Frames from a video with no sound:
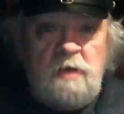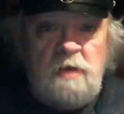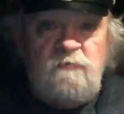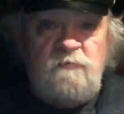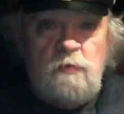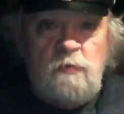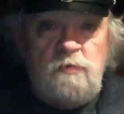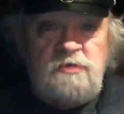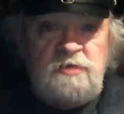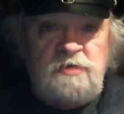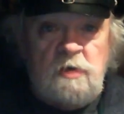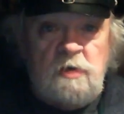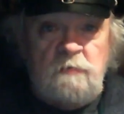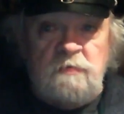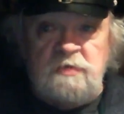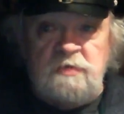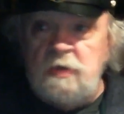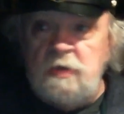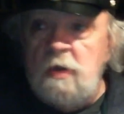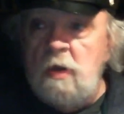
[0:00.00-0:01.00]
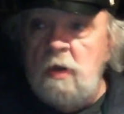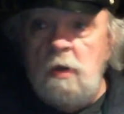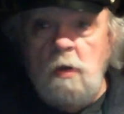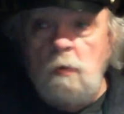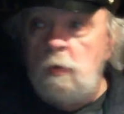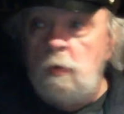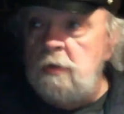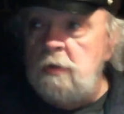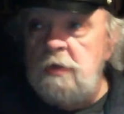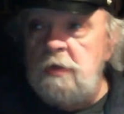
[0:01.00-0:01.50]
food service,
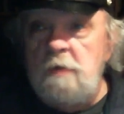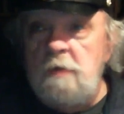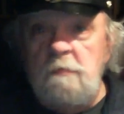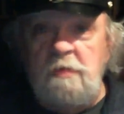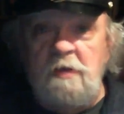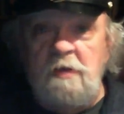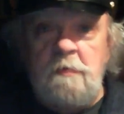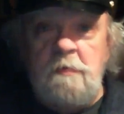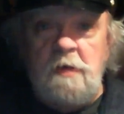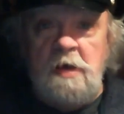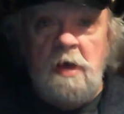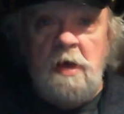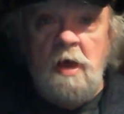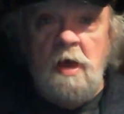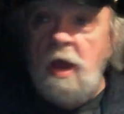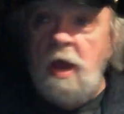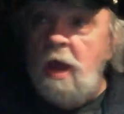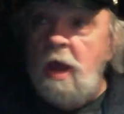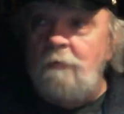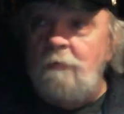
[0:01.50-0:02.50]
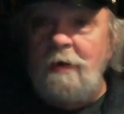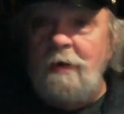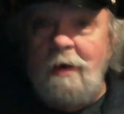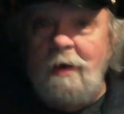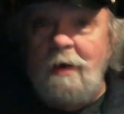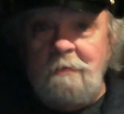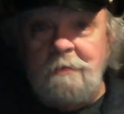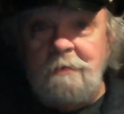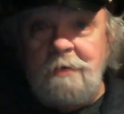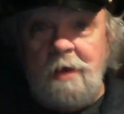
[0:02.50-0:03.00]
which, believe me, every
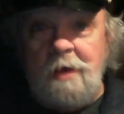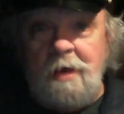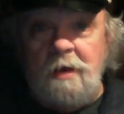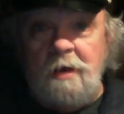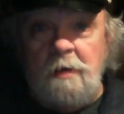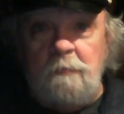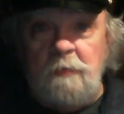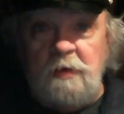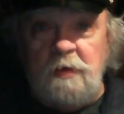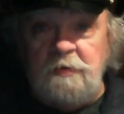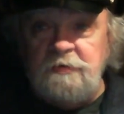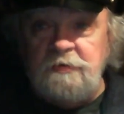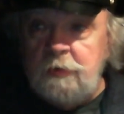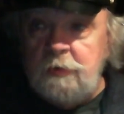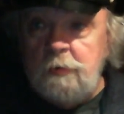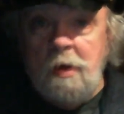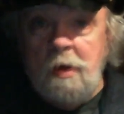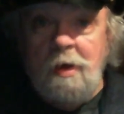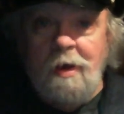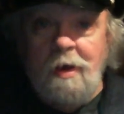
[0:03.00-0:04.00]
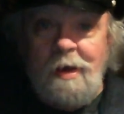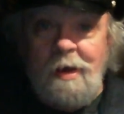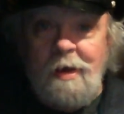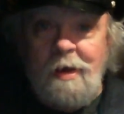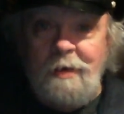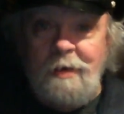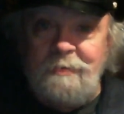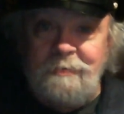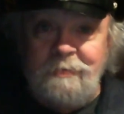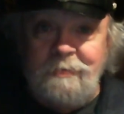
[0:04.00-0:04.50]
other con I've been to,
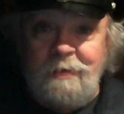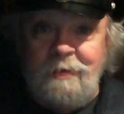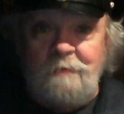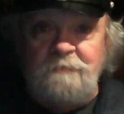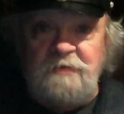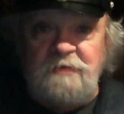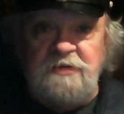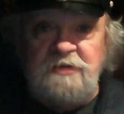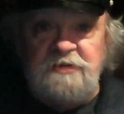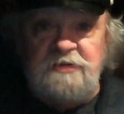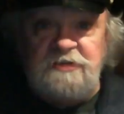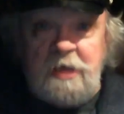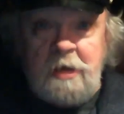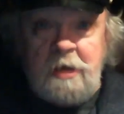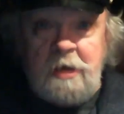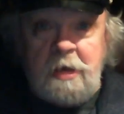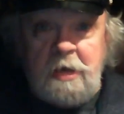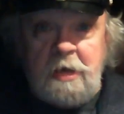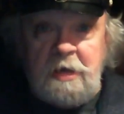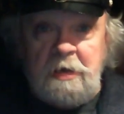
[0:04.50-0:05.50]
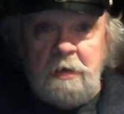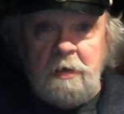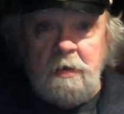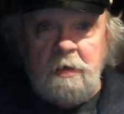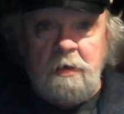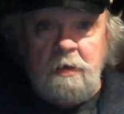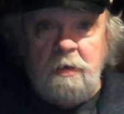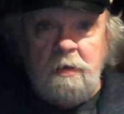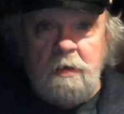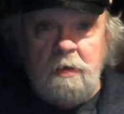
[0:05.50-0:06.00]
I'd love to see.
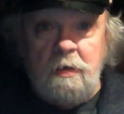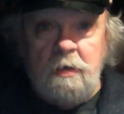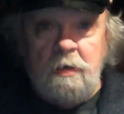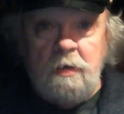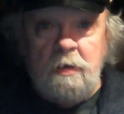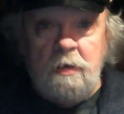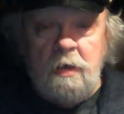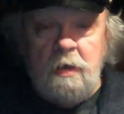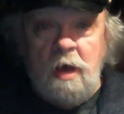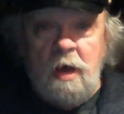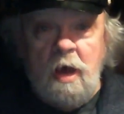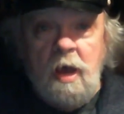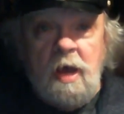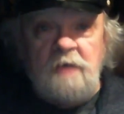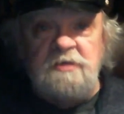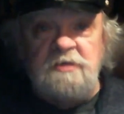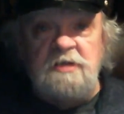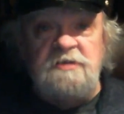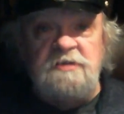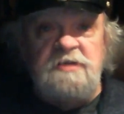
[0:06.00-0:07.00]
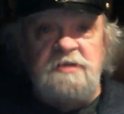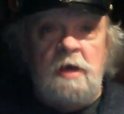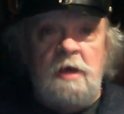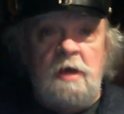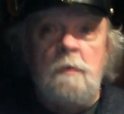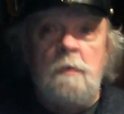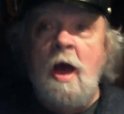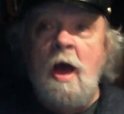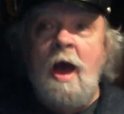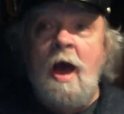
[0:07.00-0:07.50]
As a
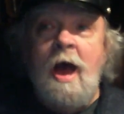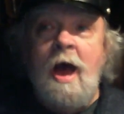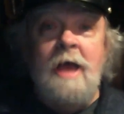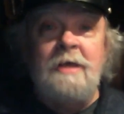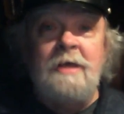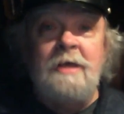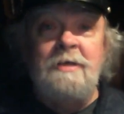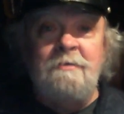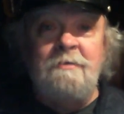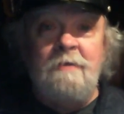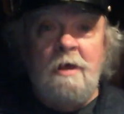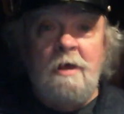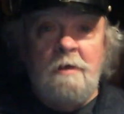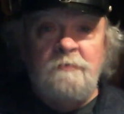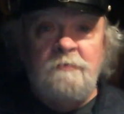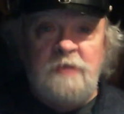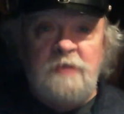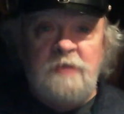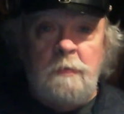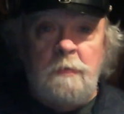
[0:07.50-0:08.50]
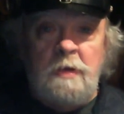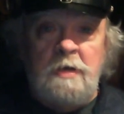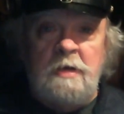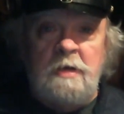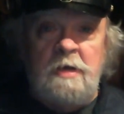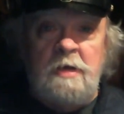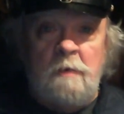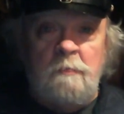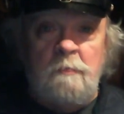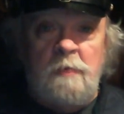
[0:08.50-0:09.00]
DM, I'd love somebody to
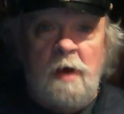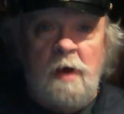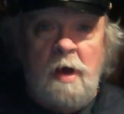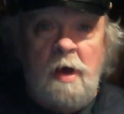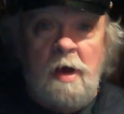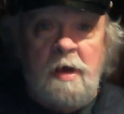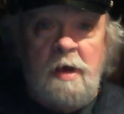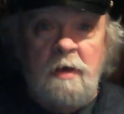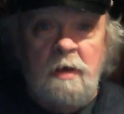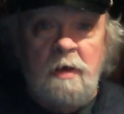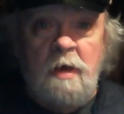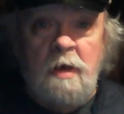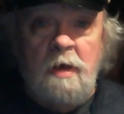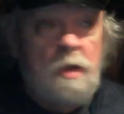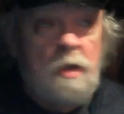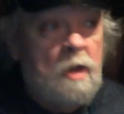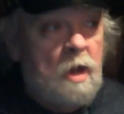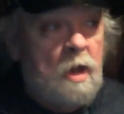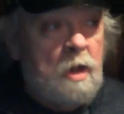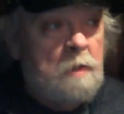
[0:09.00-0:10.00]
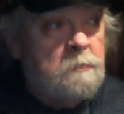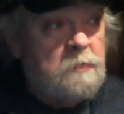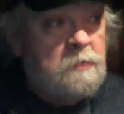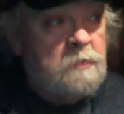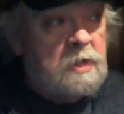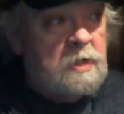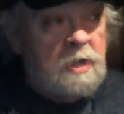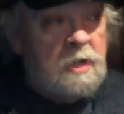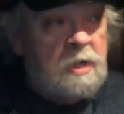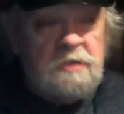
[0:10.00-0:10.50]
come by.
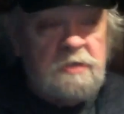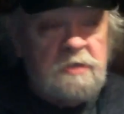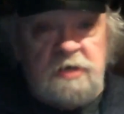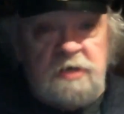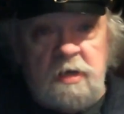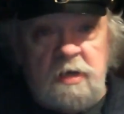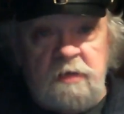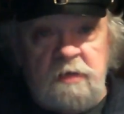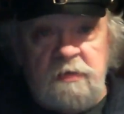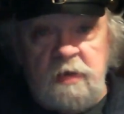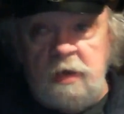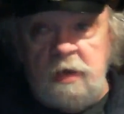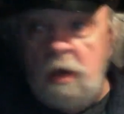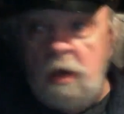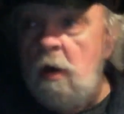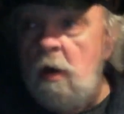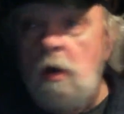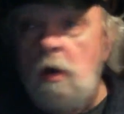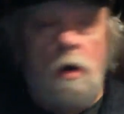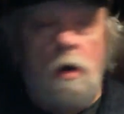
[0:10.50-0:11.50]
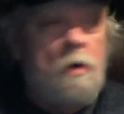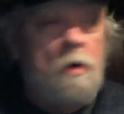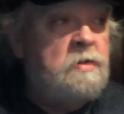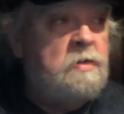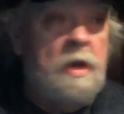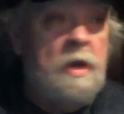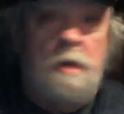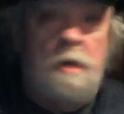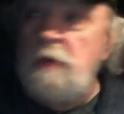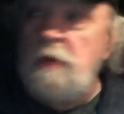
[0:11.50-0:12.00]
Can I get you anything? Oh
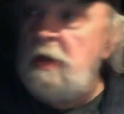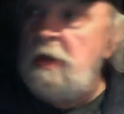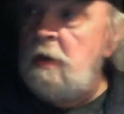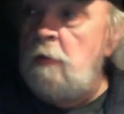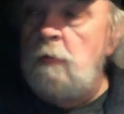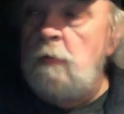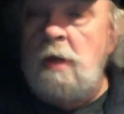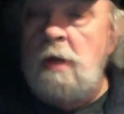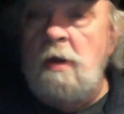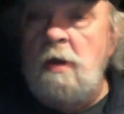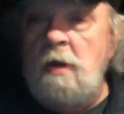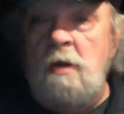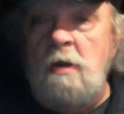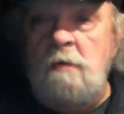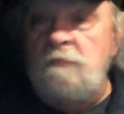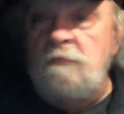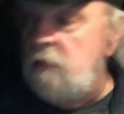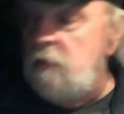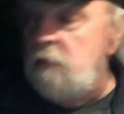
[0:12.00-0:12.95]
yeah, man, I ran out of